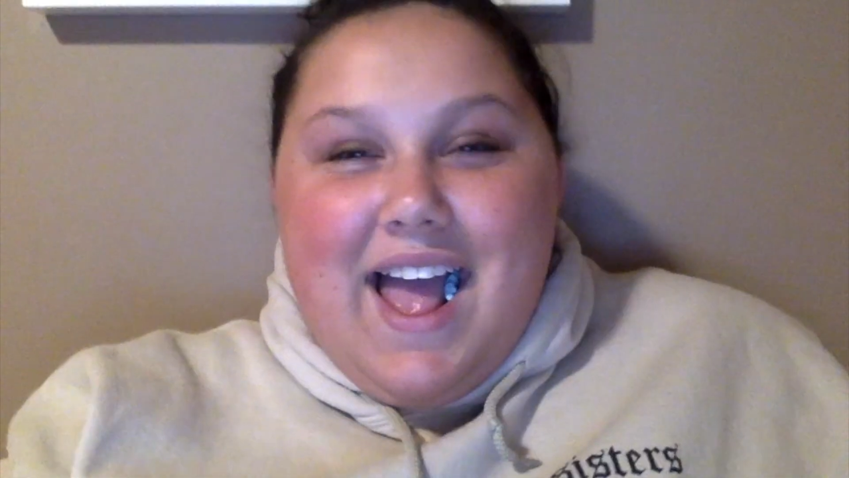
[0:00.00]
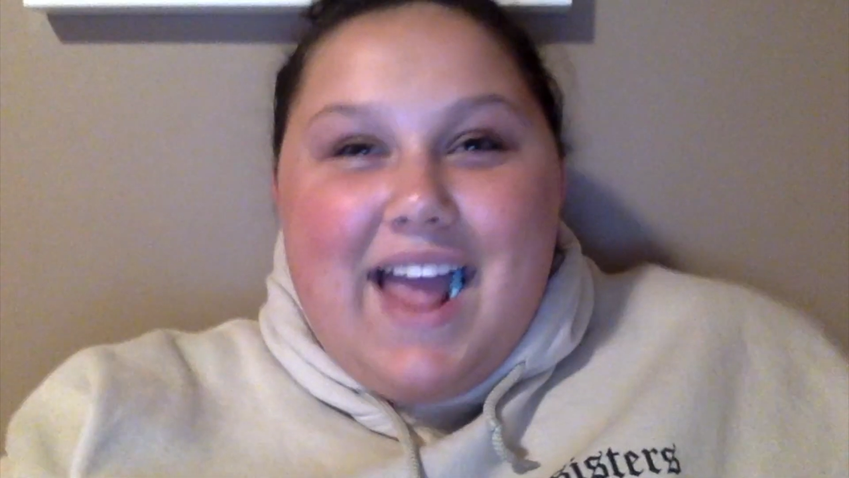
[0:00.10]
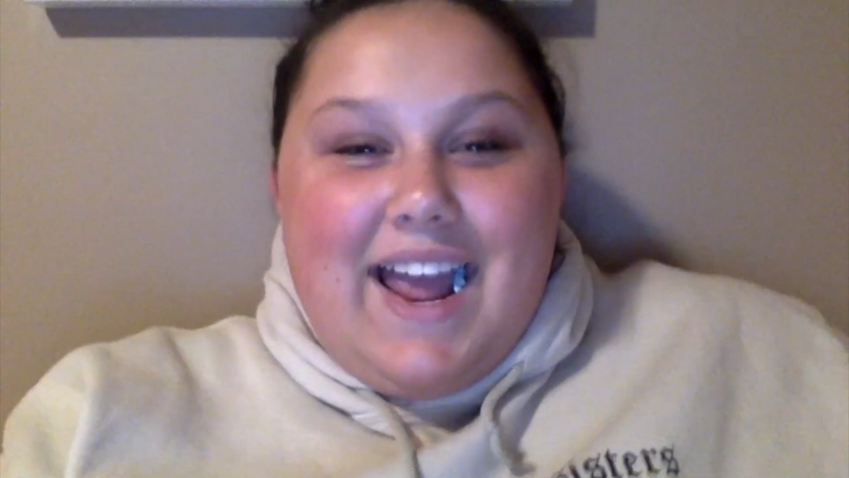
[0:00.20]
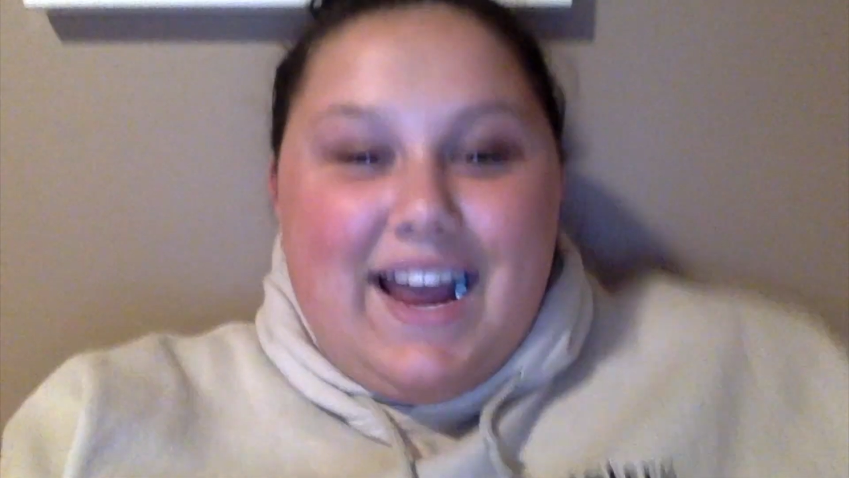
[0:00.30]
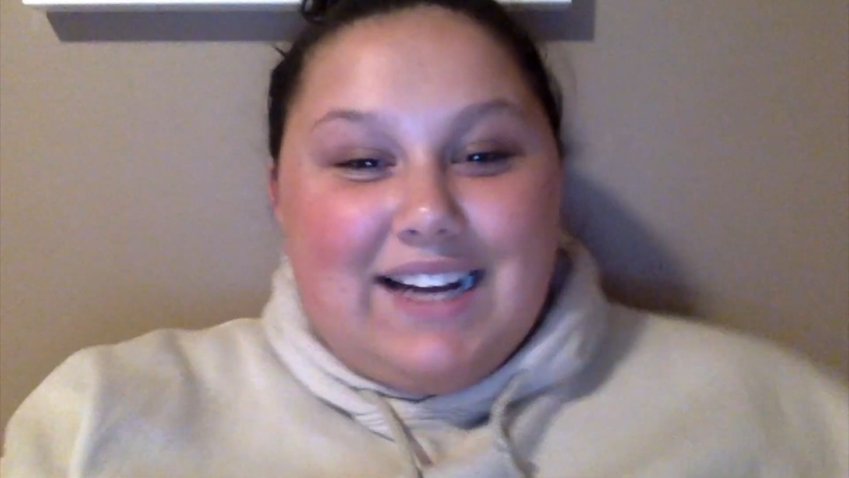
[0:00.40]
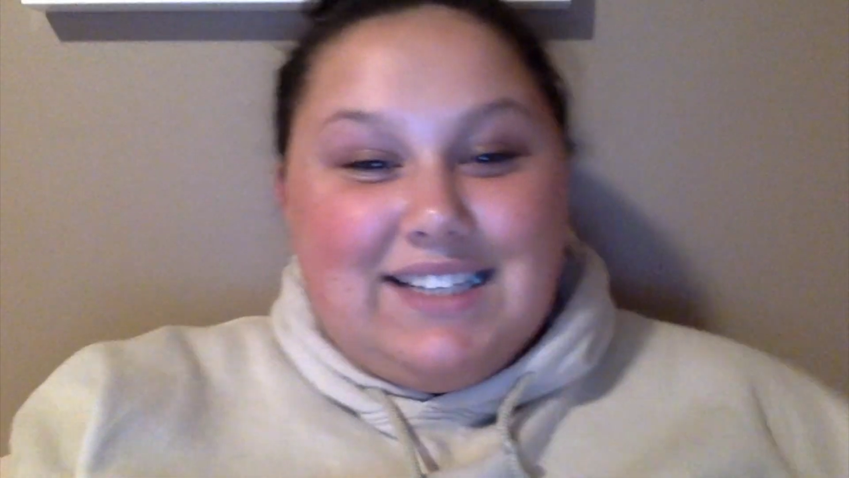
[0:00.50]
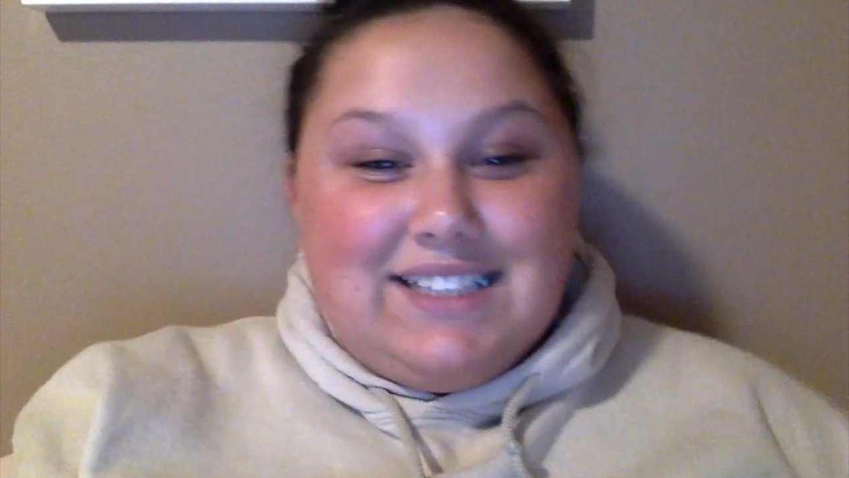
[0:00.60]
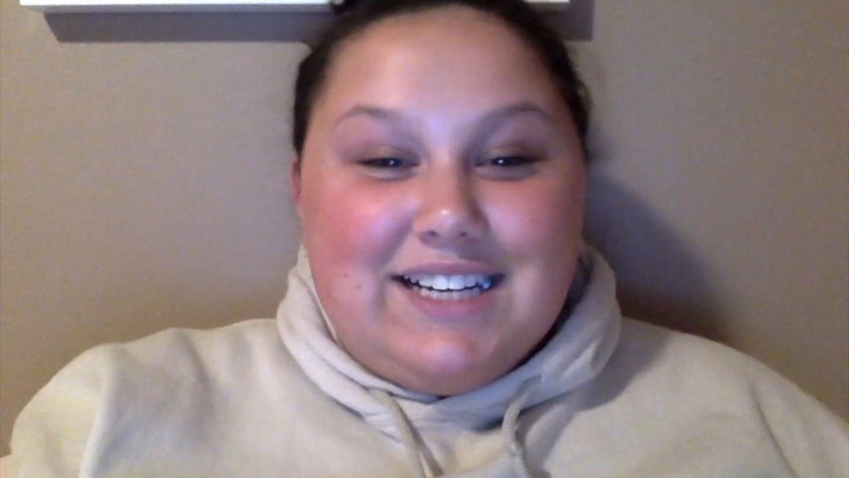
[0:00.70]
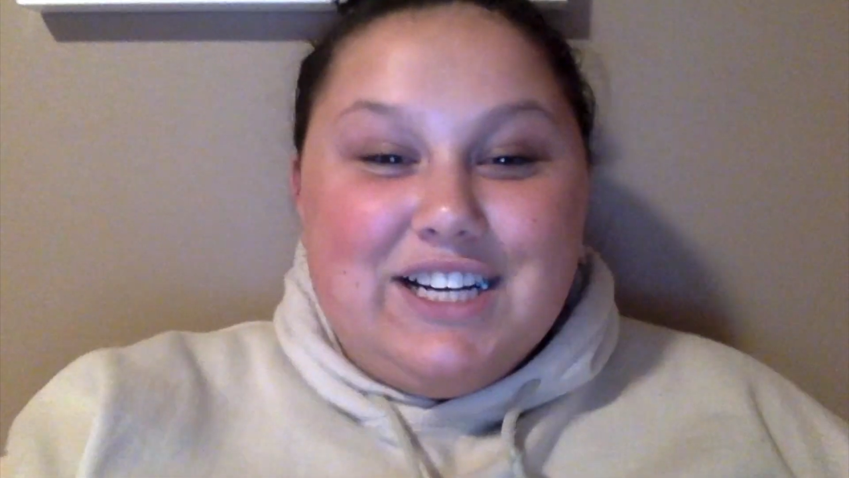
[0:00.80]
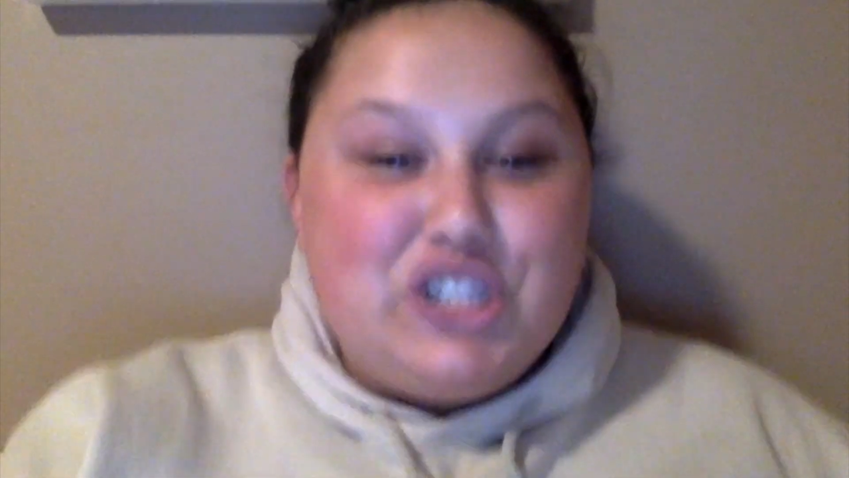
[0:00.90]
And
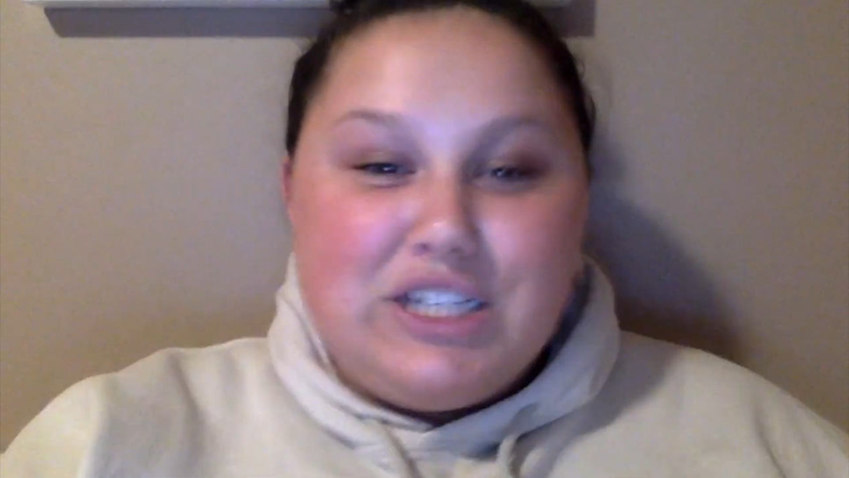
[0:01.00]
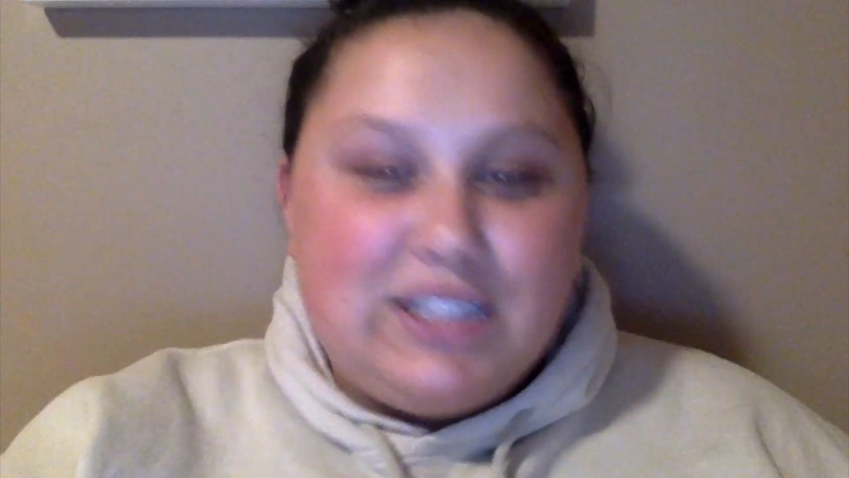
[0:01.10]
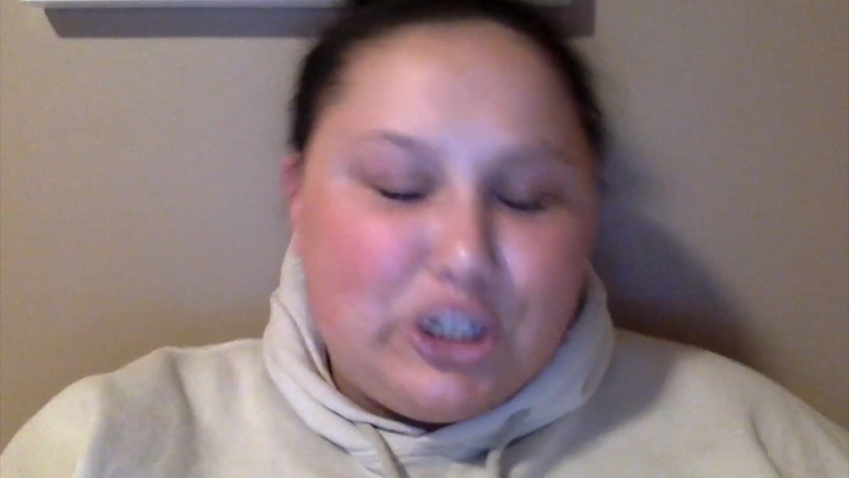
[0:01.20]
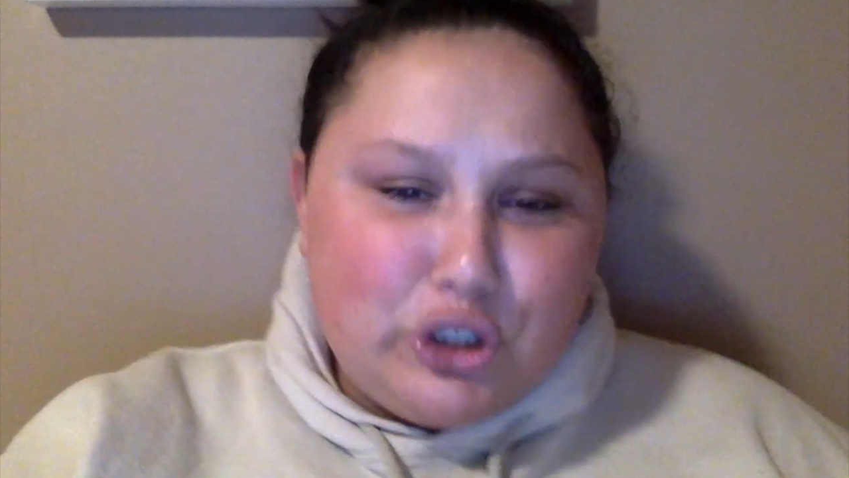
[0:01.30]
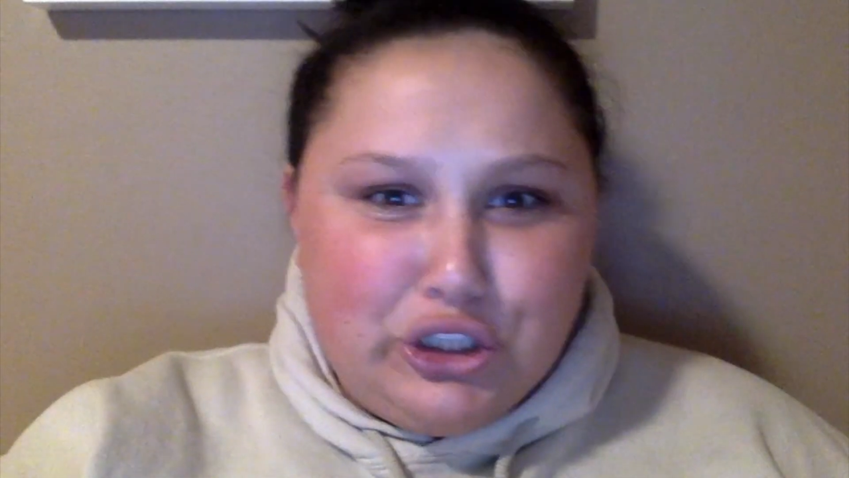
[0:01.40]
she literally